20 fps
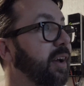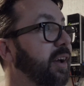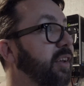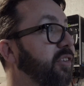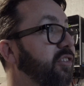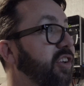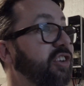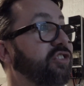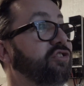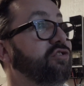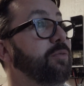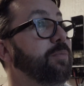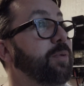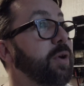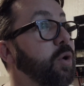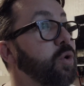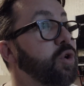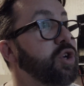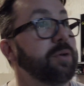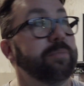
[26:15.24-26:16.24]

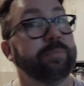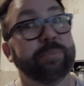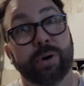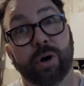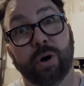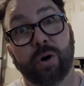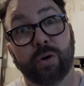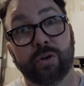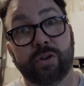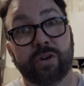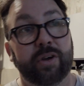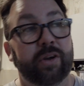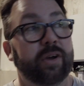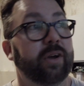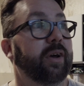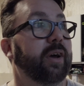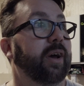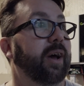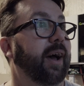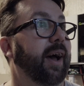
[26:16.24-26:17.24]
distribution board,
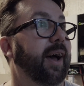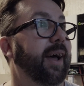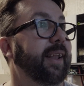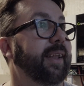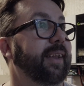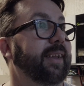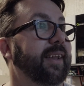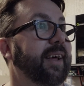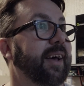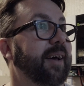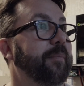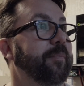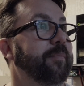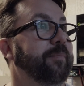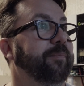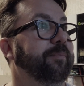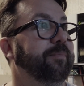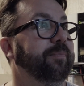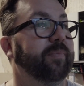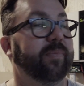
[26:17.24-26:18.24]
and
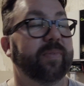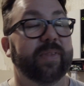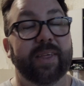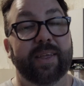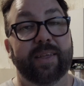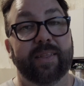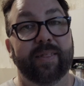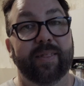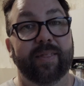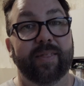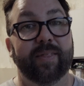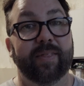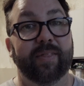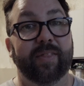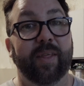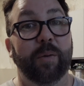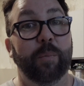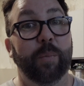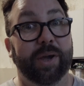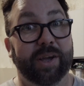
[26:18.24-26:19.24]

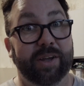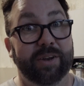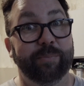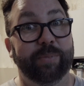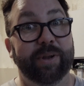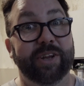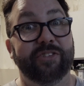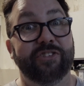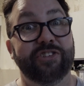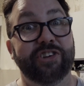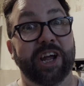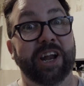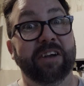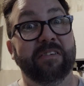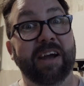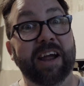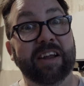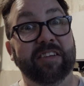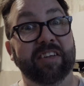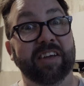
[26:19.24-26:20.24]
then we can be
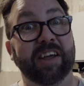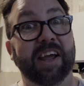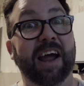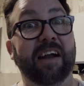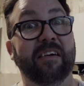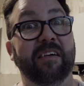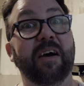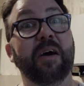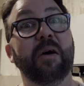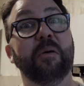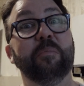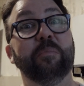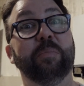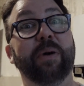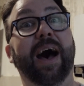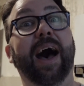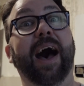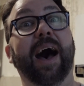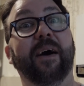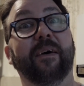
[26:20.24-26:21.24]
generating our own
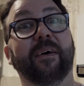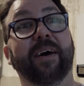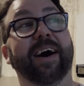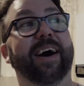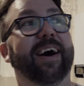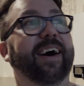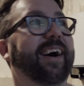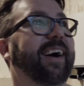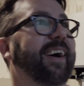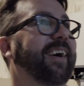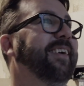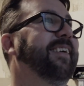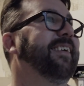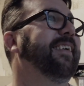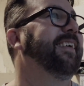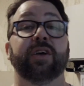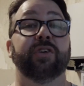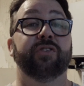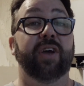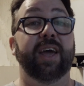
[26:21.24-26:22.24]
power.
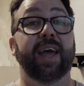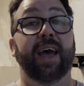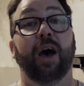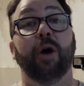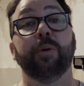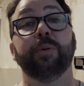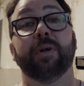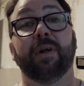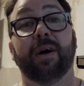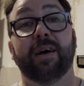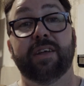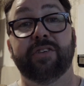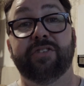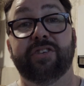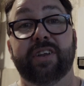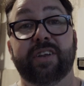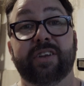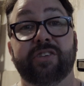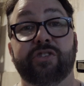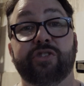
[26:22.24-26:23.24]
So yeah, I hope you like this
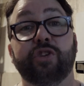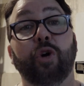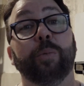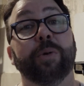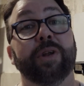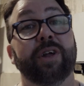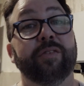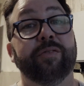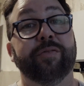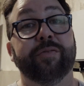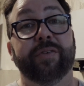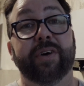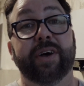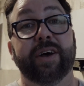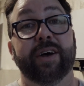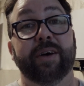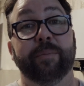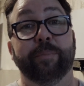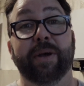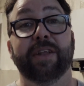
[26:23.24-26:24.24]
instalment of
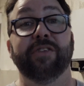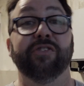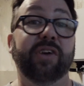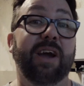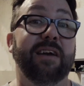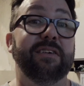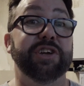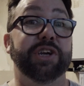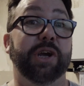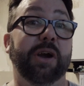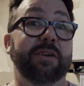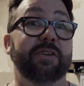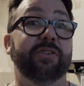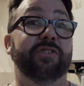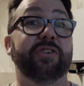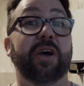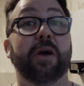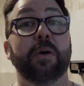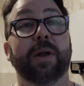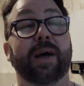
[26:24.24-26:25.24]
Ben's Garage going
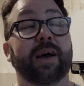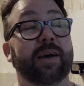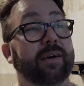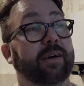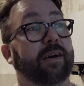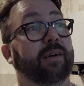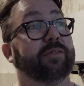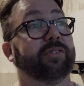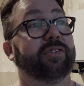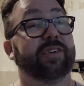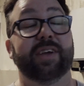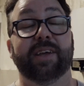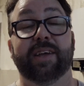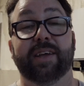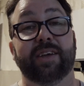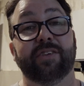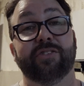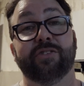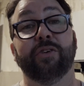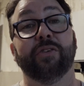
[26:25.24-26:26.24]
solar. Obviously,
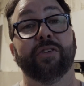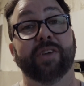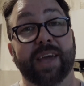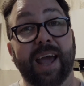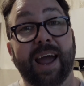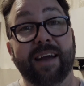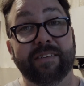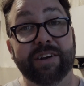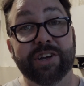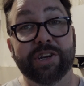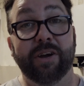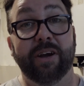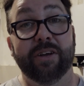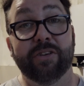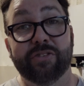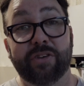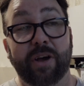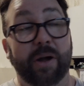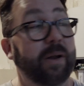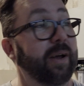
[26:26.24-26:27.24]
it's not the garage going
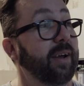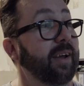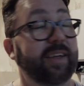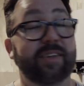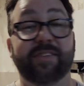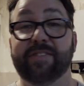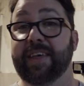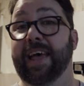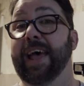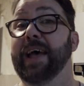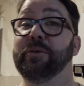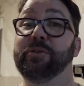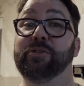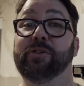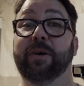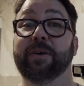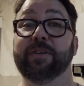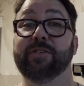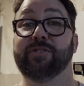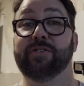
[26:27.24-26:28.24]
solar, it's the house
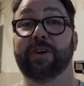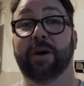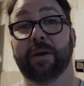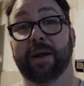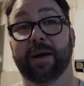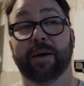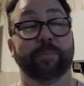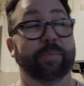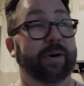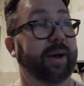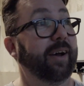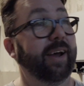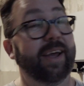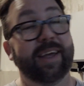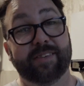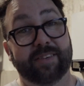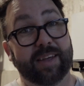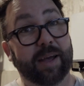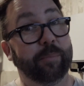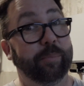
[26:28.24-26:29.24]
going solar, but
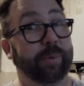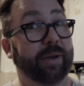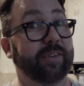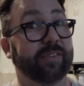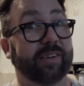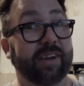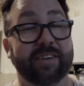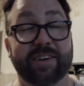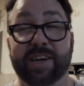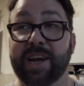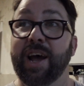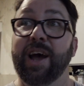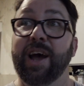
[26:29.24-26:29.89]
it's at Ben's Garage.